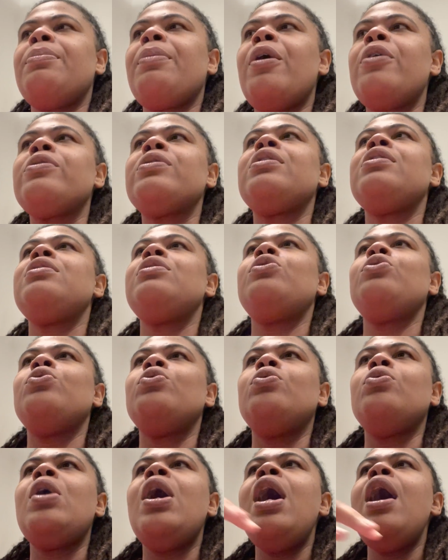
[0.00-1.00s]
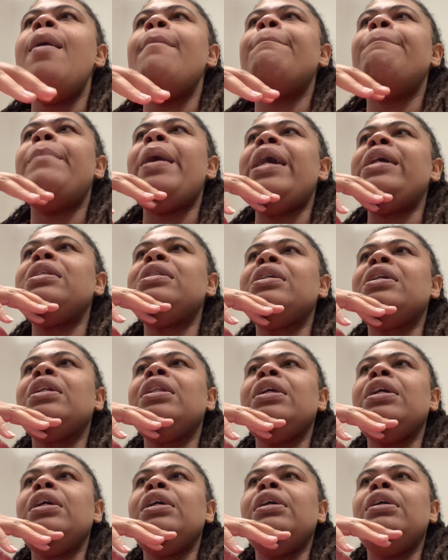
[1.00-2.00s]
person, to
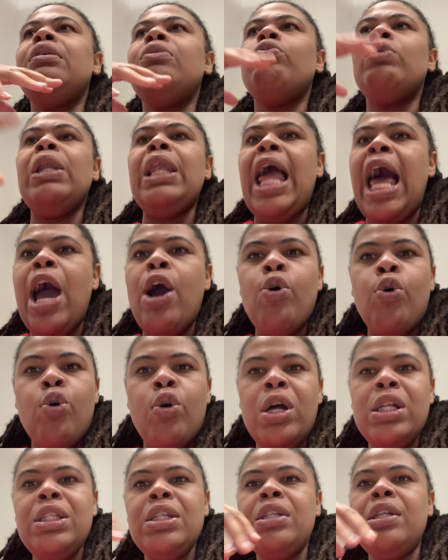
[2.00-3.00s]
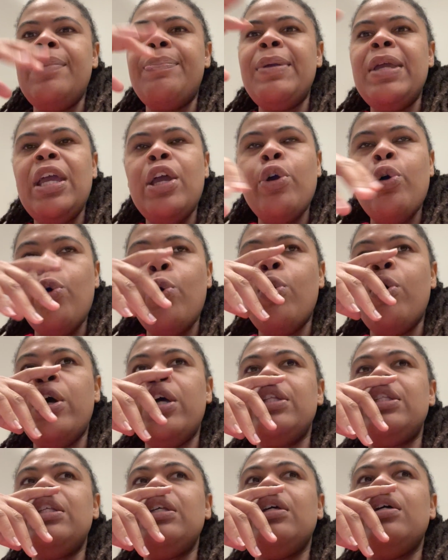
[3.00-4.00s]
basically rely on, to depend
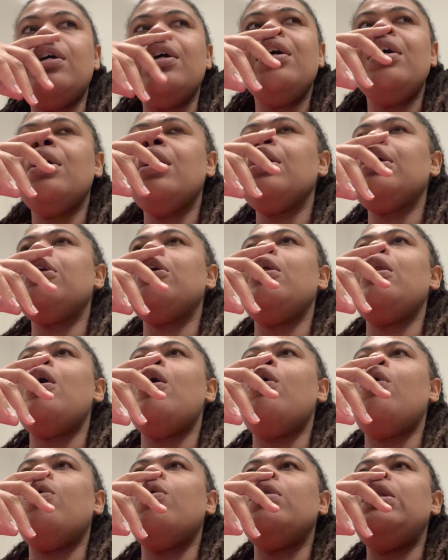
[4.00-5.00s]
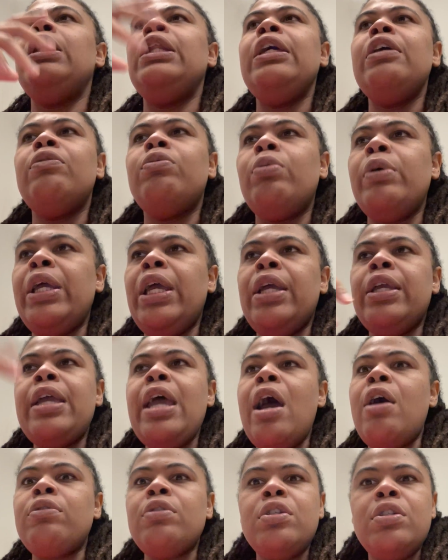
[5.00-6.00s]
on, to, live with,
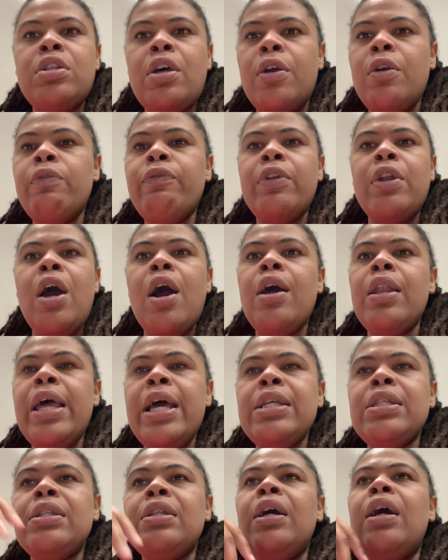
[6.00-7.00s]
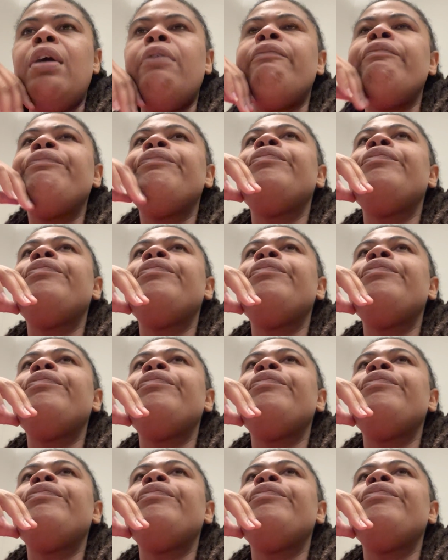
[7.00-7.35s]
couch surf, and all that stuff.